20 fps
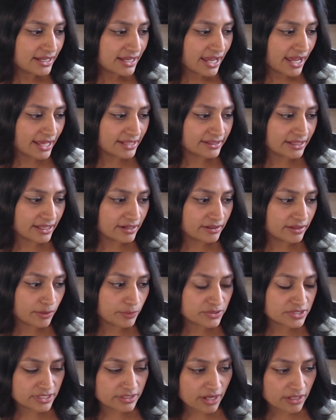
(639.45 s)
And then there
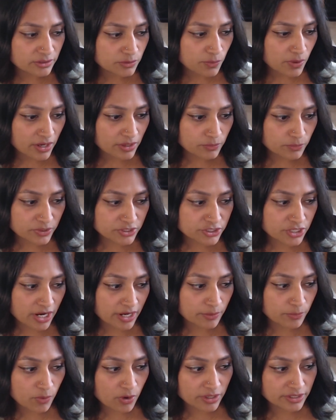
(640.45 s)
was another one which I
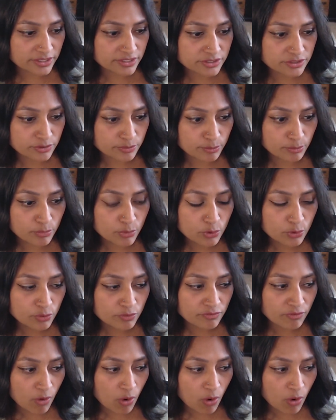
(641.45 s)
wanted to move